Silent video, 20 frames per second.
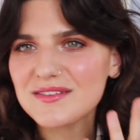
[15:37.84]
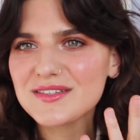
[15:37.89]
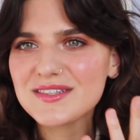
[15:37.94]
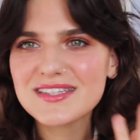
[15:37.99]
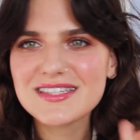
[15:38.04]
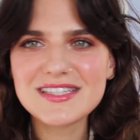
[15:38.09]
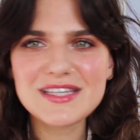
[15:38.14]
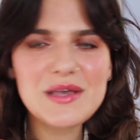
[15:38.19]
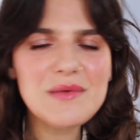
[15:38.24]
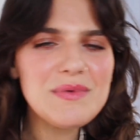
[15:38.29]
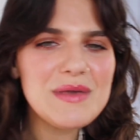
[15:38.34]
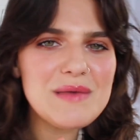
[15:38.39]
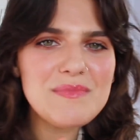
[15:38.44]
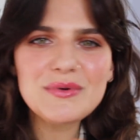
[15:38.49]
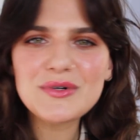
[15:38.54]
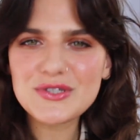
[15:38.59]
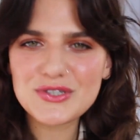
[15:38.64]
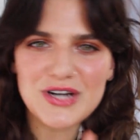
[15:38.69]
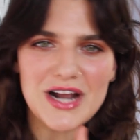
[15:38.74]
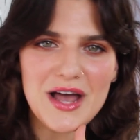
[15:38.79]
see
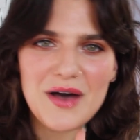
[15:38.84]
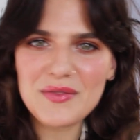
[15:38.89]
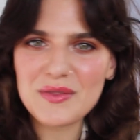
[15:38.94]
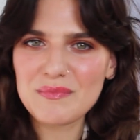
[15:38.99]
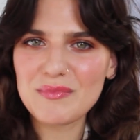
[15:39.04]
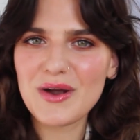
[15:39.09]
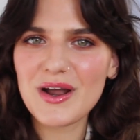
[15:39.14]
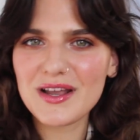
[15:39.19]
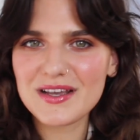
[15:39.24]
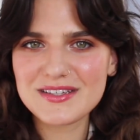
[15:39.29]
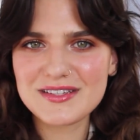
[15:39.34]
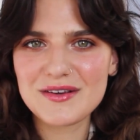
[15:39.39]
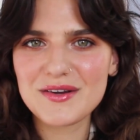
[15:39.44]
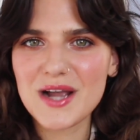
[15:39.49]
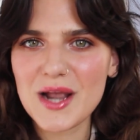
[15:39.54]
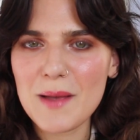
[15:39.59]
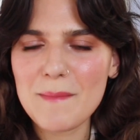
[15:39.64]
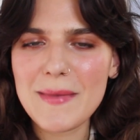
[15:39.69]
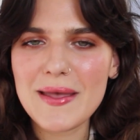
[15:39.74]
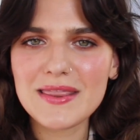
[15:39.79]
people try out the products I
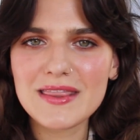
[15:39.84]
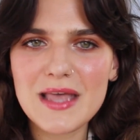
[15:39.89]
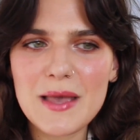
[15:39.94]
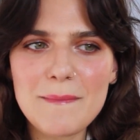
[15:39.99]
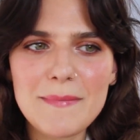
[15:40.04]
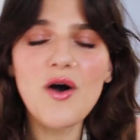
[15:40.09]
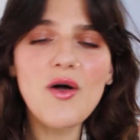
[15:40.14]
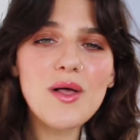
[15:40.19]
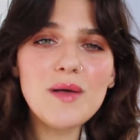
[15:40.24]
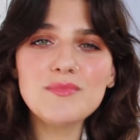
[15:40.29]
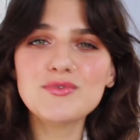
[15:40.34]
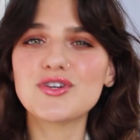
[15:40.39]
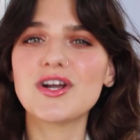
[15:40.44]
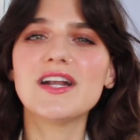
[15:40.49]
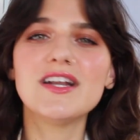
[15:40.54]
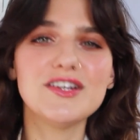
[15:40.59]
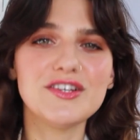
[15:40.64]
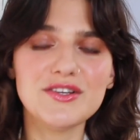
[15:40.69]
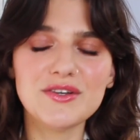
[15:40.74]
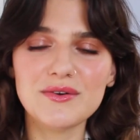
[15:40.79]
recommend them. All I'm
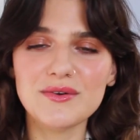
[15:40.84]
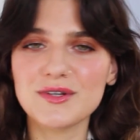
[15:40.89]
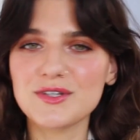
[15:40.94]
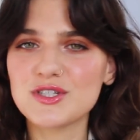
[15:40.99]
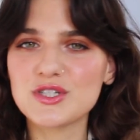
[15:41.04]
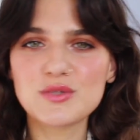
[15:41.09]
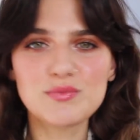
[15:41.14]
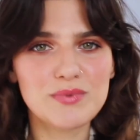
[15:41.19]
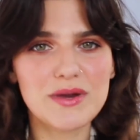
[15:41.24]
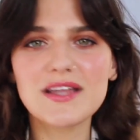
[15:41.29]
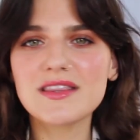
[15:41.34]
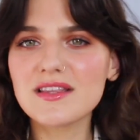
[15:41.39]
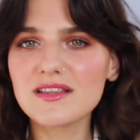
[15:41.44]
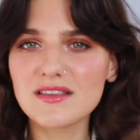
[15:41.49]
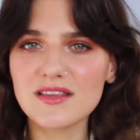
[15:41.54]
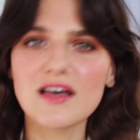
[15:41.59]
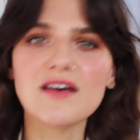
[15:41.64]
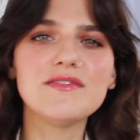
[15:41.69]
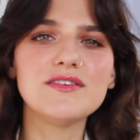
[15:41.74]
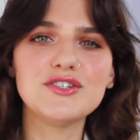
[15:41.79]
trying to do is spread the
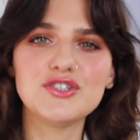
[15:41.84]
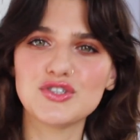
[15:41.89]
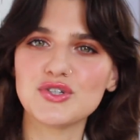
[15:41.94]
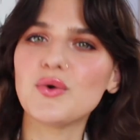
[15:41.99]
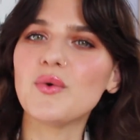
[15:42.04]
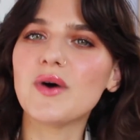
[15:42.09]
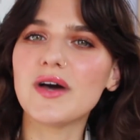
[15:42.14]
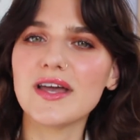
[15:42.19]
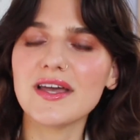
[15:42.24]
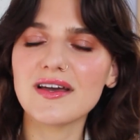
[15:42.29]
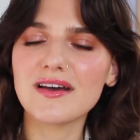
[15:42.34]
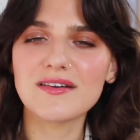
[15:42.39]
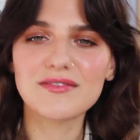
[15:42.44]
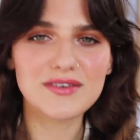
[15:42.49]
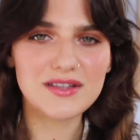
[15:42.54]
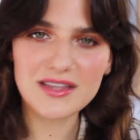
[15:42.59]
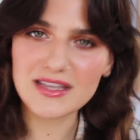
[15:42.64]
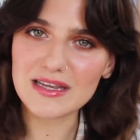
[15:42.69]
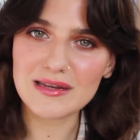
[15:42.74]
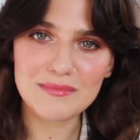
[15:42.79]
love and joy
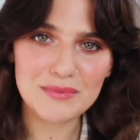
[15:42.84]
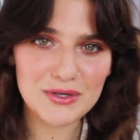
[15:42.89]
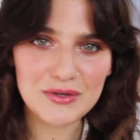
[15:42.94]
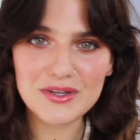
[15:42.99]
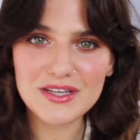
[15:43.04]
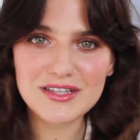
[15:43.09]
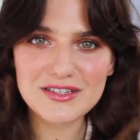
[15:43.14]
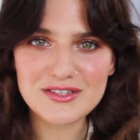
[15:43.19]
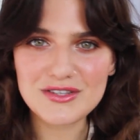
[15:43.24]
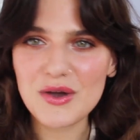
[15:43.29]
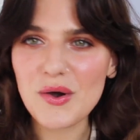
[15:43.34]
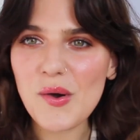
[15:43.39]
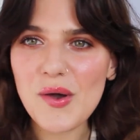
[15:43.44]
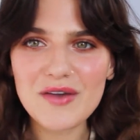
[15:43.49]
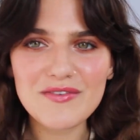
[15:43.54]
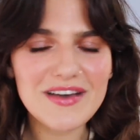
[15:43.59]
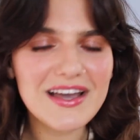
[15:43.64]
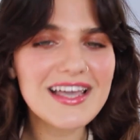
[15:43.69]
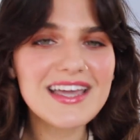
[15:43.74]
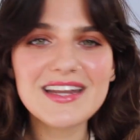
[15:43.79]
of clean beauty. So
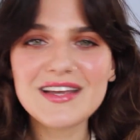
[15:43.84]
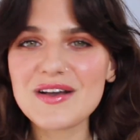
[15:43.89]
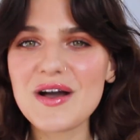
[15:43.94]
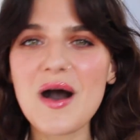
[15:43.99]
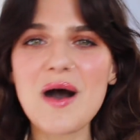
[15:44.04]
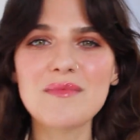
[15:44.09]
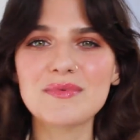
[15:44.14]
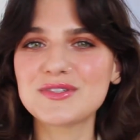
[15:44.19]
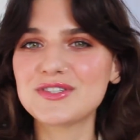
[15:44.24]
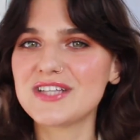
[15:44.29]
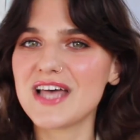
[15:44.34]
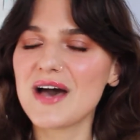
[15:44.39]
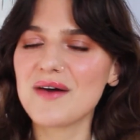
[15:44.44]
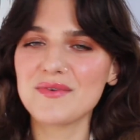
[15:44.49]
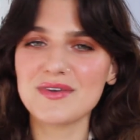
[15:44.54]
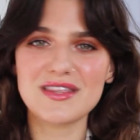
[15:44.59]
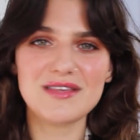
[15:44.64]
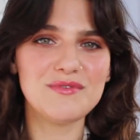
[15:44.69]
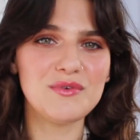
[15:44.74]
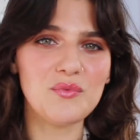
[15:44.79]
if I can accomplish that
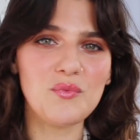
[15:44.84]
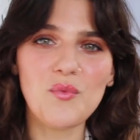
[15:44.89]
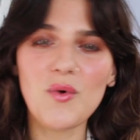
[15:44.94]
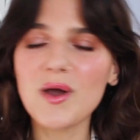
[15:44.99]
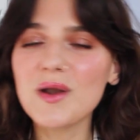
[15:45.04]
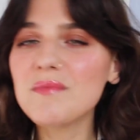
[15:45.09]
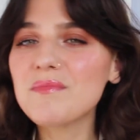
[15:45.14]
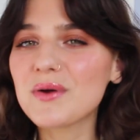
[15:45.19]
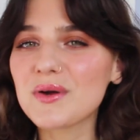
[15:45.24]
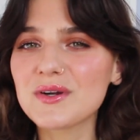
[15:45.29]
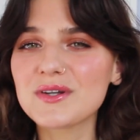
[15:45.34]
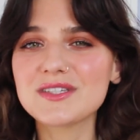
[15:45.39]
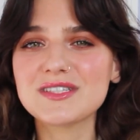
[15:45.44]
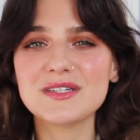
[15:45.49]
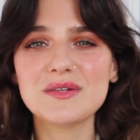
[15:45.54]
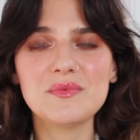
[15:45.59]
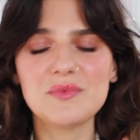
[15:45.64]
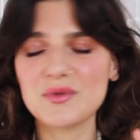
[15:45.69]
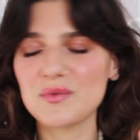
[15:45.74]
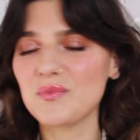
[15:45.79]
with even one
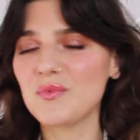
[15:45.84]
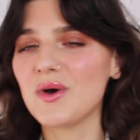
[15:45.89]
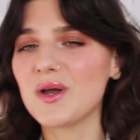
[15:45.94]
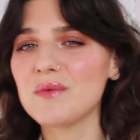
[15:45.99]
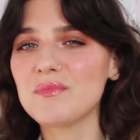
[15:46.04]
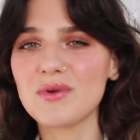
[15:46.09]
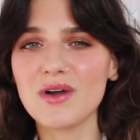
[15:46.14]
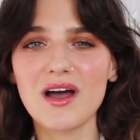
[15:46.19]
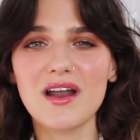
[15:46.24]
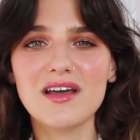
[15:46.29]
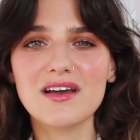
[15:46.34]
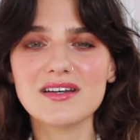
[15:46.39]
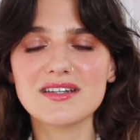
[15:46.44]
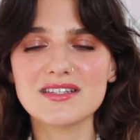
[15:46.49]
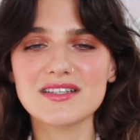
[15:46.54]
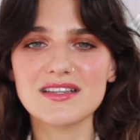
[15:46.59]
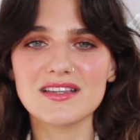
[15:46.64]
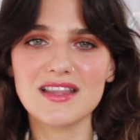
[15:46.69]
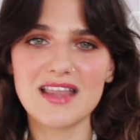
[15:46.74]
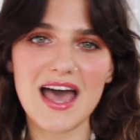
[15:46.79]
person with one
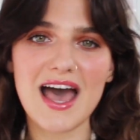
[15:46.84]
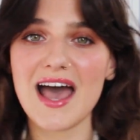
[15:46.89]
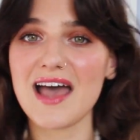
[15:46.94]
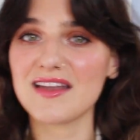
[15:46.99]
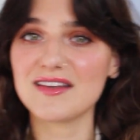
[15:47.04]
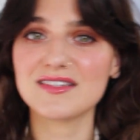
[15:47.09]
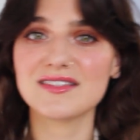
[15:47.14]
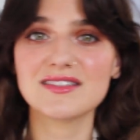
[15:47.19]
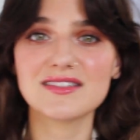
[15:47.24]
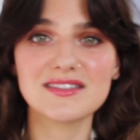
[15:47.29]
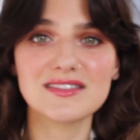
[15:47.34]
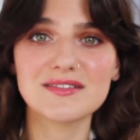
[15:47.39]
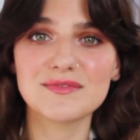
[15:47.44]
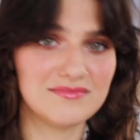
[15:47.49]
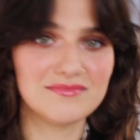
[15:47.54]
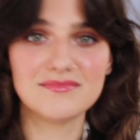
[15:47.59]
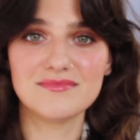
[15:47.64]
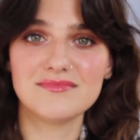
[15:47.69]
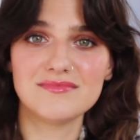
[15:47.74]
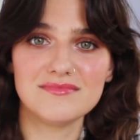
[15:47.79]
product, that
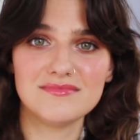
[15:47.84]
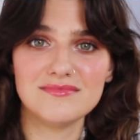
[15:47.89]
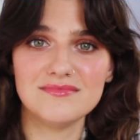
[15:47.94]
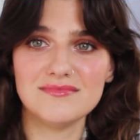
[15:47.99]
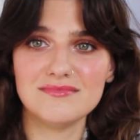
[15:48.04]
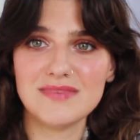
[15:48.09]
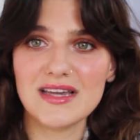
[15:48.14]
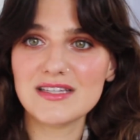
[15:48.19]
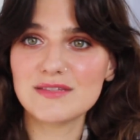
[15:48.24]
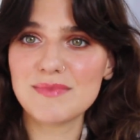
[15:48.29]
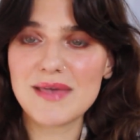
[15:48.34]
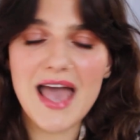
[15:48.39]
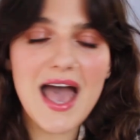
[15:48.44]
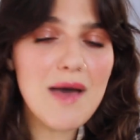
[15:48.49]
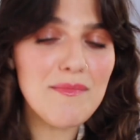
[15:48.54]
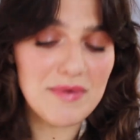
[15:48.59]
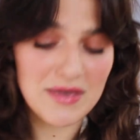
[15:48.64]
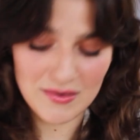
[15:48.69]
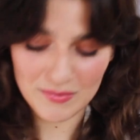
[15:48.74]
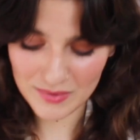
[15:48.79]
makes me
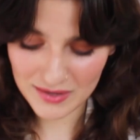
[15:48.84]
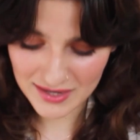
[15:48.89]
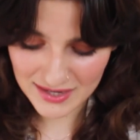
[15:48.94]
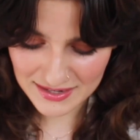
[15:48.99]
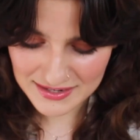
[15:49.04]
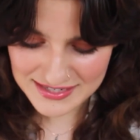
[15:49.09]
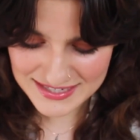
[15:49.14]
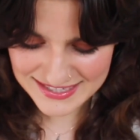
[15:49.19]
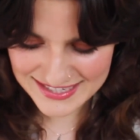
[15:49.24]
happy. What can I